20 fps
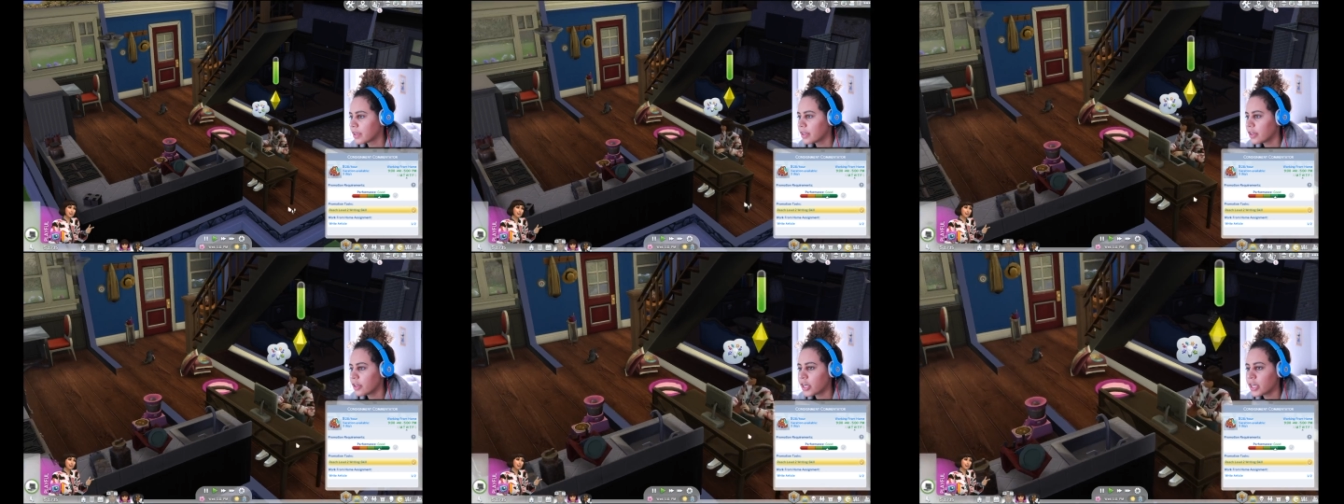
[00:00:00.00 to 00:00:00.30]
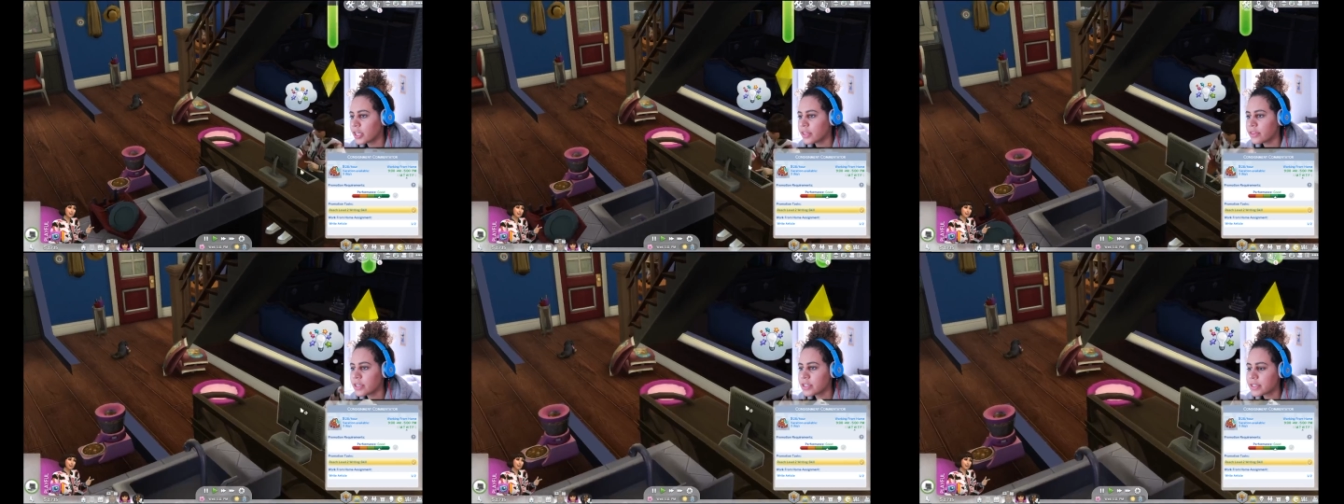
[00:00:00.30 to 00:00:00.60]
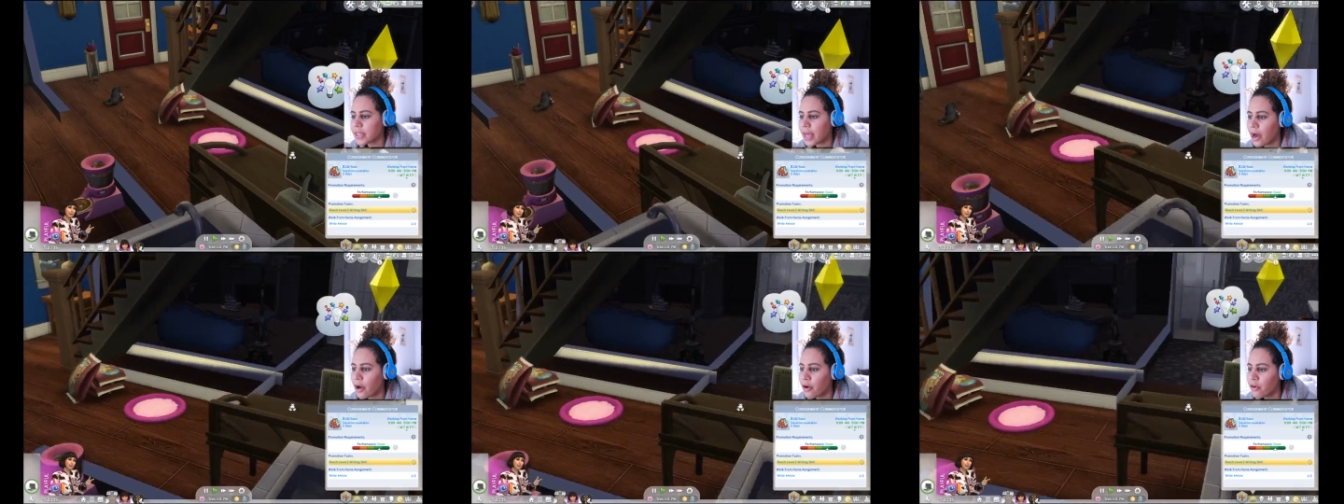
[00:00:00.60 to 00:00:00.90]
Look at
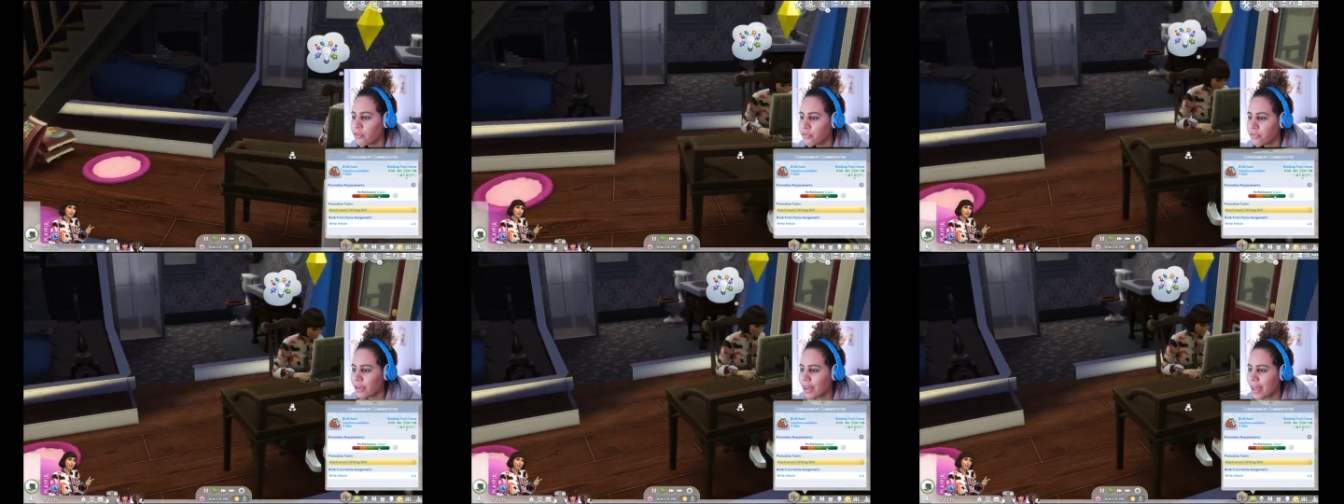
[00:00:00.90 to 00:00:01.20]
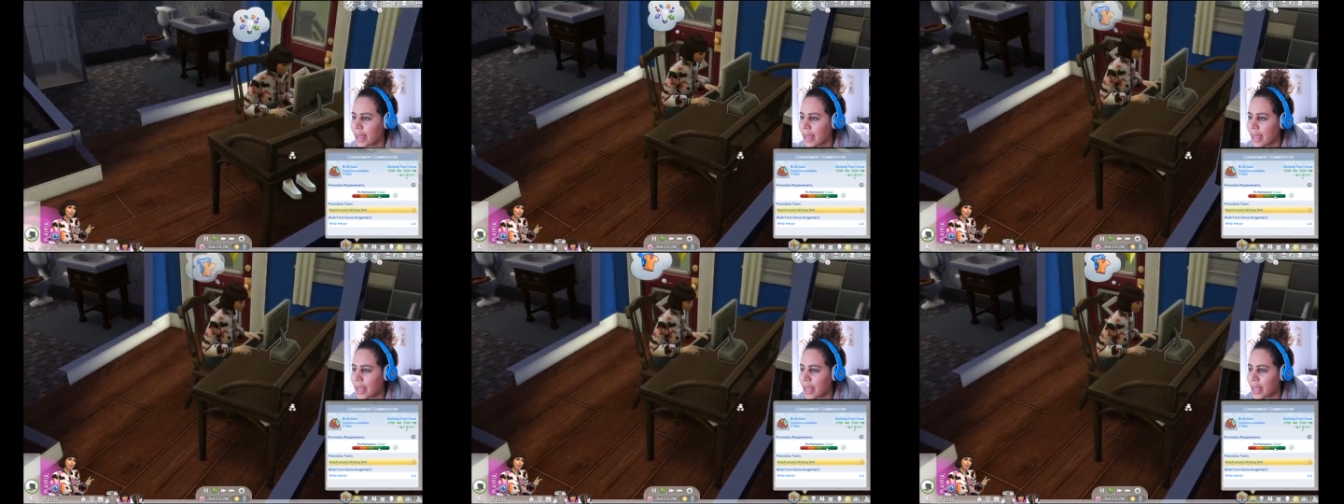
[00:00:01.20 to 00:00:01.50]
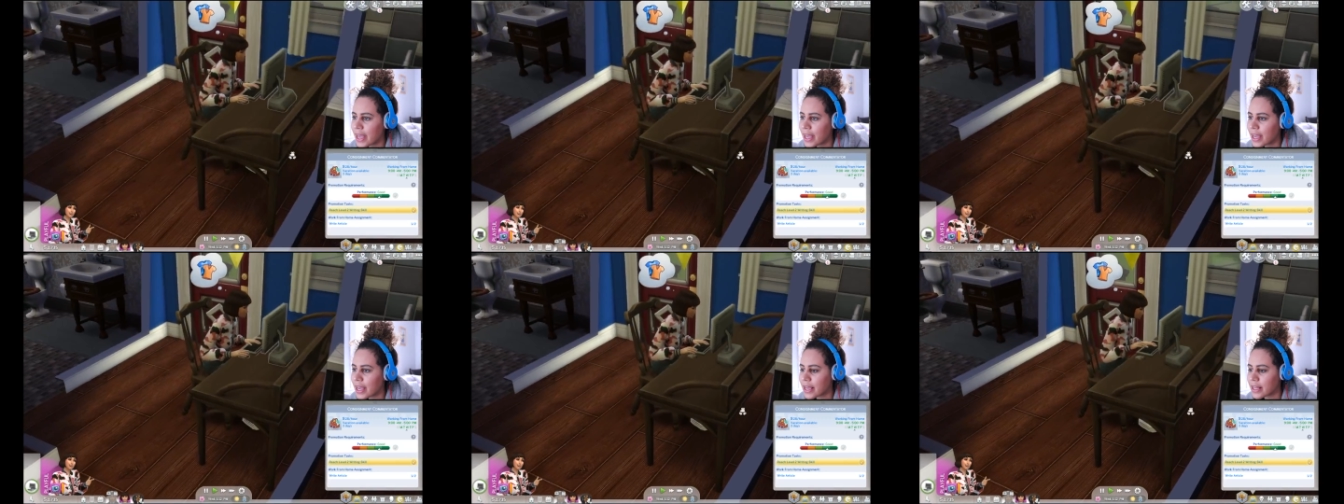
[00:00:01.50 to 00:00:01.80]
this
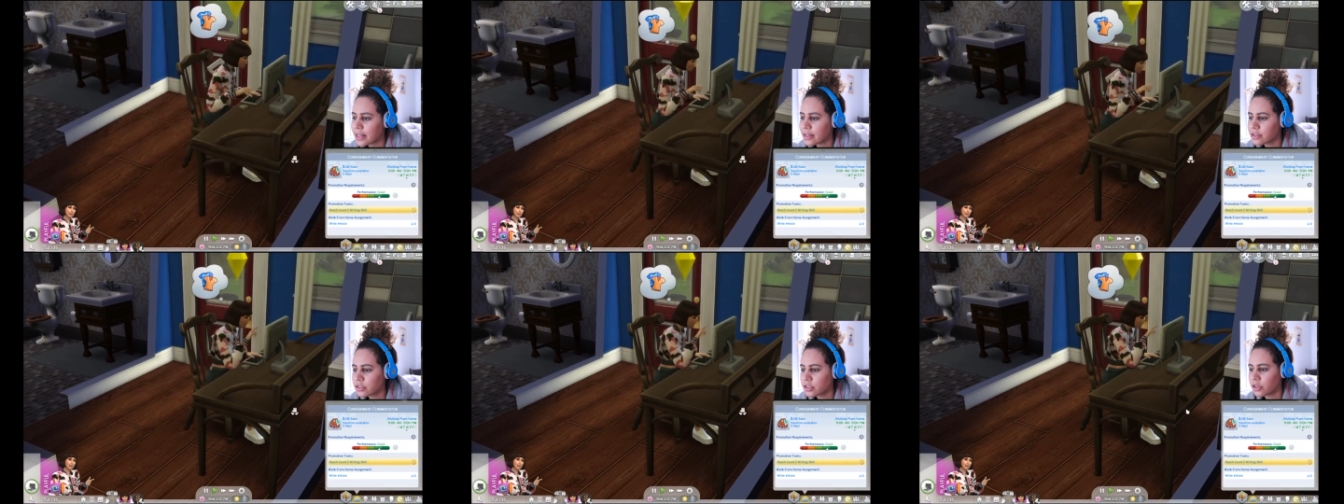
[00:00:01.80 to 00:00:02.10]
outfit.